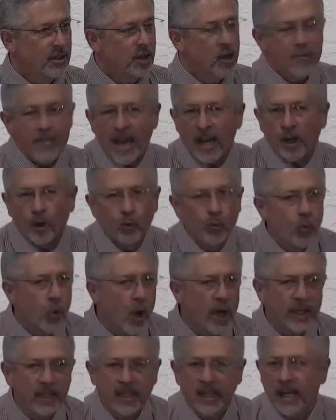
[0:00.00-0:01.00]
matter
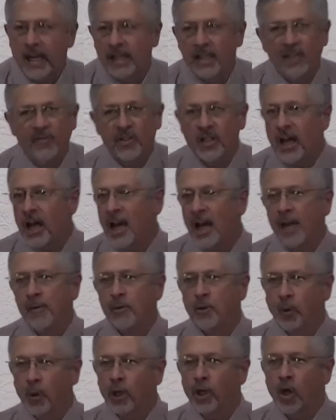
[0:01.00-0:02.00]
what kind of
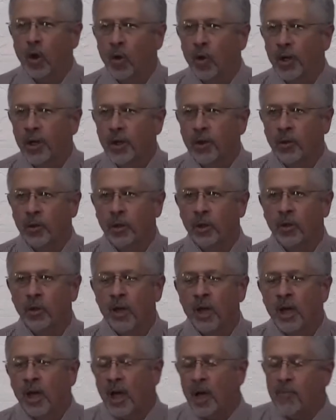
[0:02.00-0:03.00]
times we're going through,
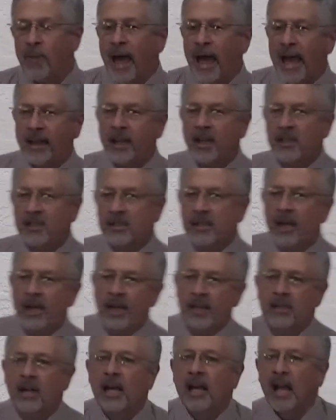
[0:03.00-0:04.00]
Habakkuk
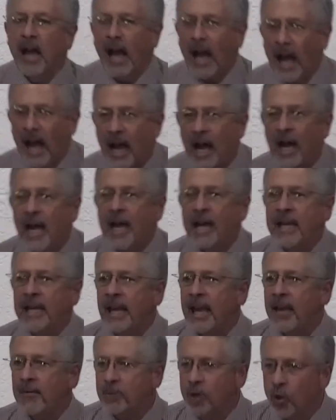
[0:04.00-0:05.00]
says, I
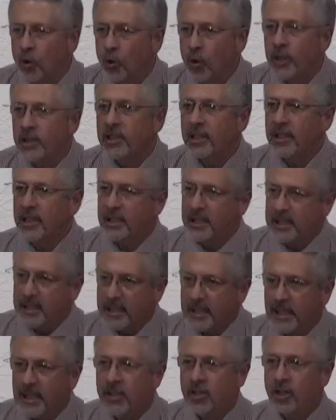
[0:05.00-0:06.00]
am going to
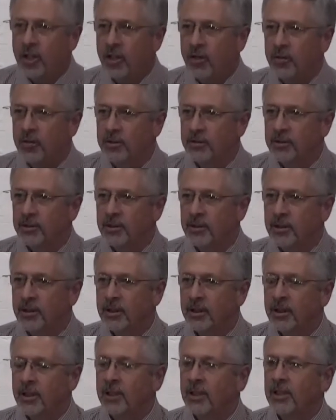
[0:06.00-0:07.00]
continue
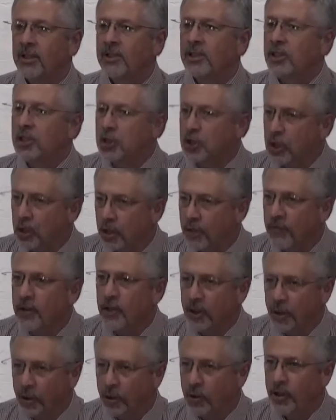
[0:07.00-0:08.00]
to serve the
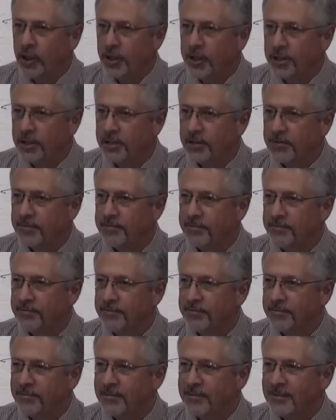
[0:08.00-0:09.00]
Lord.
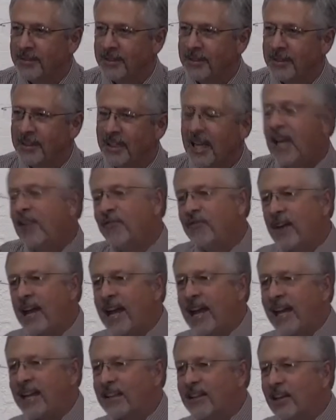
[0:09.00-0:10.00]
In
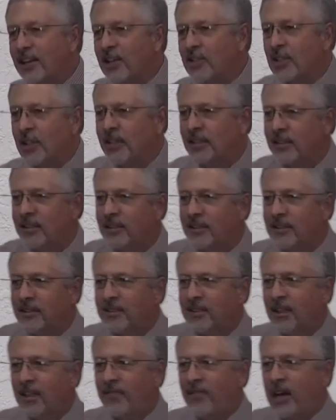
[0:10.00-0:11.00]
fact, there's a,
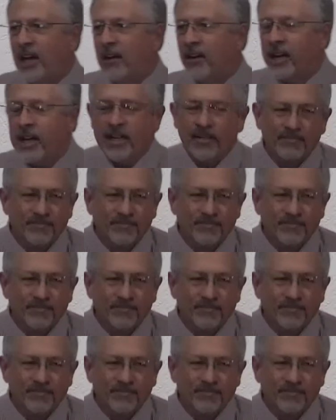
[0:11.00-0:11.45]
a very